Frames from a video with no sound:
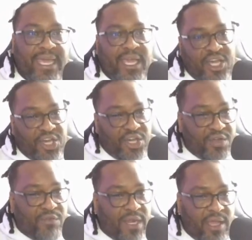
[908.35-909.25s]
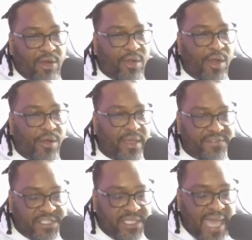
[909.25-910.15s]
it could really hurt her
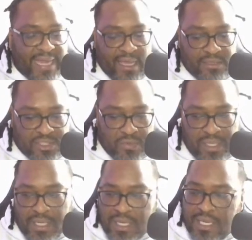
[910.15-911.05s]
if she got down to it.